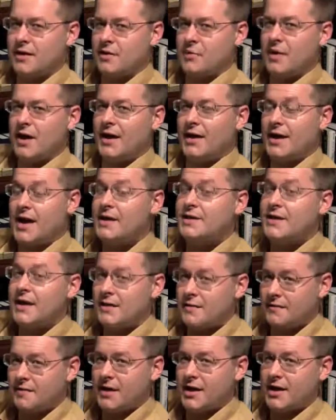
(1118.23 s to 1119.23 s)
thereby
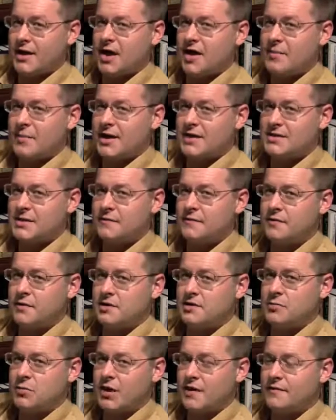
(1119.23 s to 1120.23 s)
identifying him as a
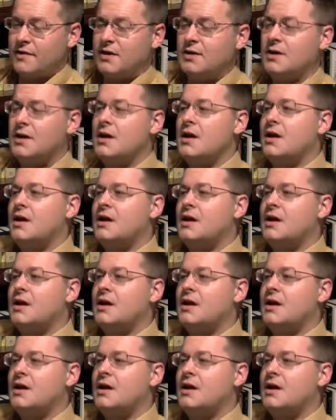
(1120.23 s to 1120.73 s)
false prophet.